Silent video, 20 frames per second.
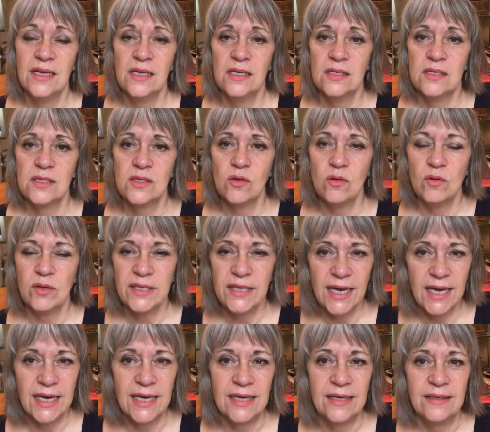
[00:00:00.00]
So,
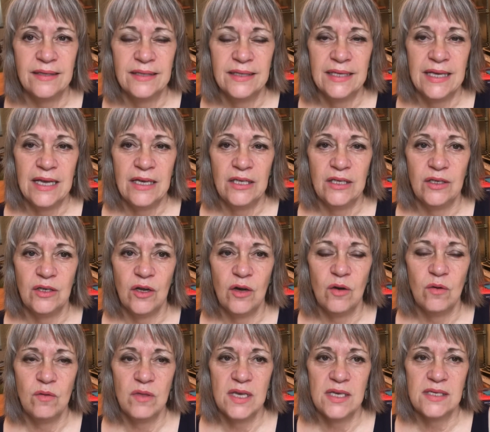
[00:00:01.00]
yeah, you
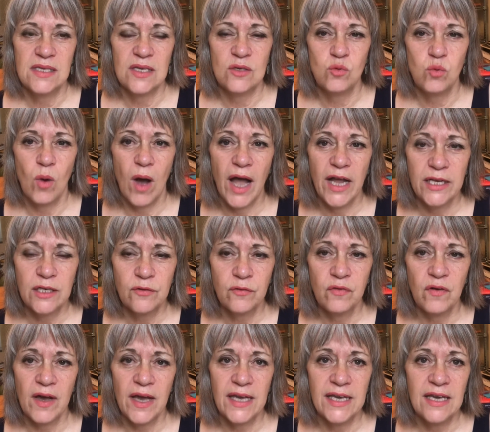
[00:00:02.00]
know, this is
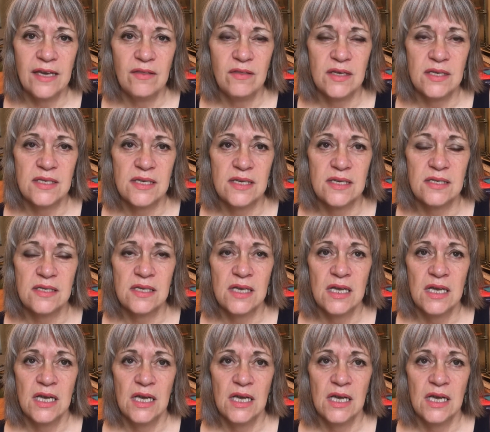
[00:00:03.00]
wildfire, this is,